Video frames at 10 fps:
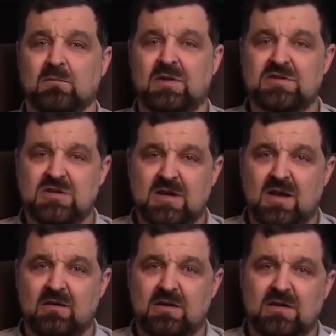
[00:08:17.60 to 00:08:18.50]
please check
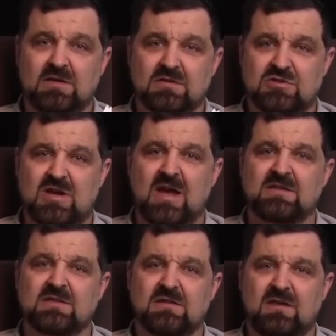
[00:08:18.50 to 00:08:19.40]
out
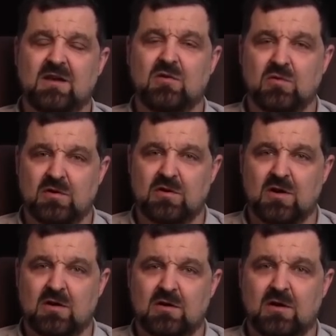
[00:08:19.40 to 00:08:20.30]

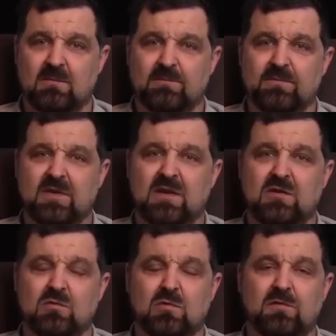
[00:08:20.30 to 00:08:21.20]
jackstechcorner.com,
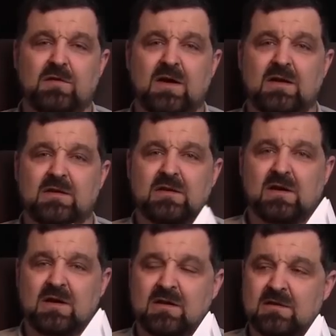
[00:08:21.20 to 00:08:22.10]
and you will find
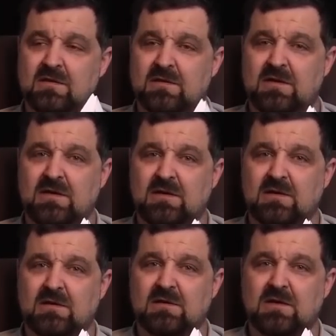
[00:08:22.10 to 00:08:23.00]
the
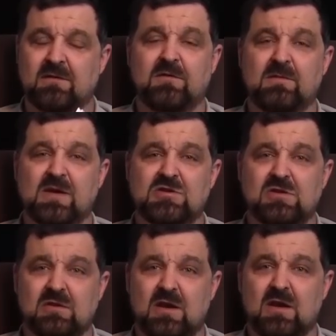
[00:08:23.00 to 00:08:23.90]

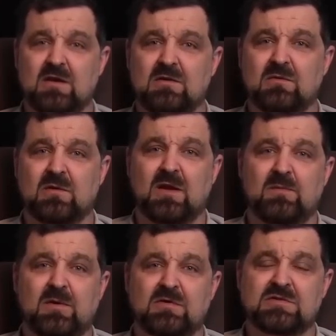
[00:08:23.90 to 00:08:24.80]
information there when I
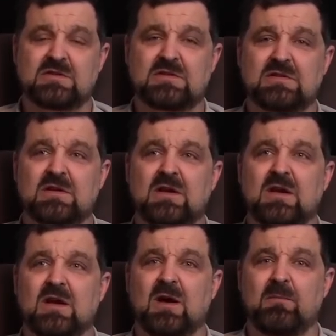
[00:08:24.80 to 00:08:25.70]
post it
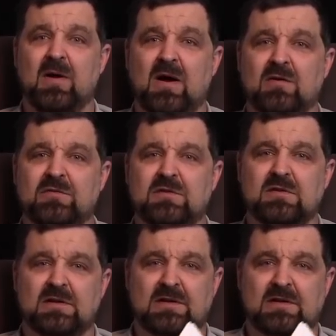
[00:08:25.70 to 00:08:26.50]
about